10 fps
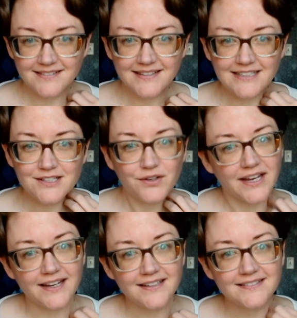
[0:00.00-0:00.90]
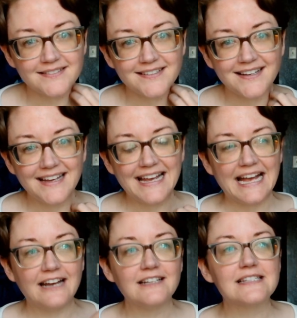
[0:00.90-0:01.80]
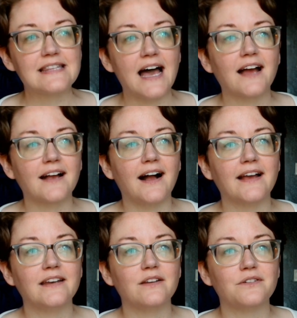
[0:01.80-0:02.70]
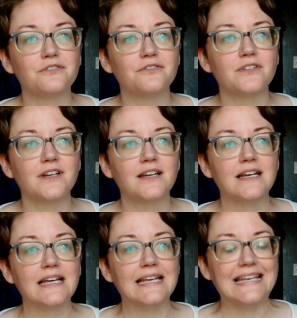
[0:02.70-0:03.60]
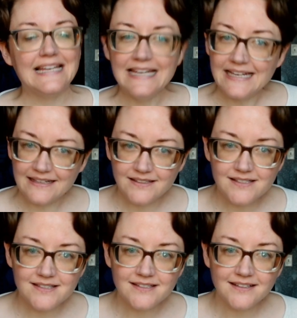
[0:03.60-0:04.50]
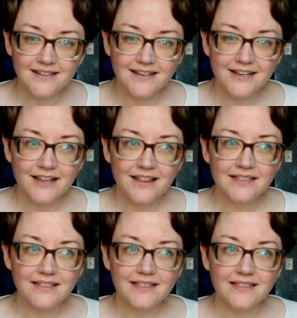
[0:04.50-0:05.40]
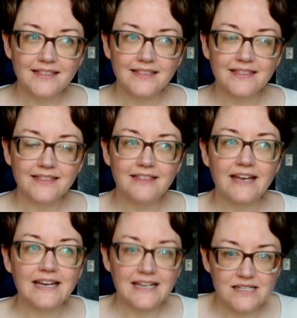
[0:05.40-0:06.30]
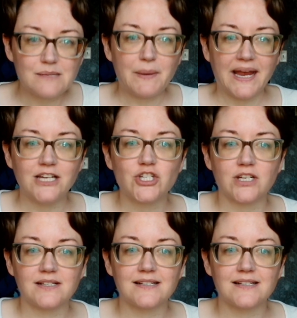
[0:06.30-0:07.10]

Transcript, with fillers: That's okay. And it's that kind of ease that is patience.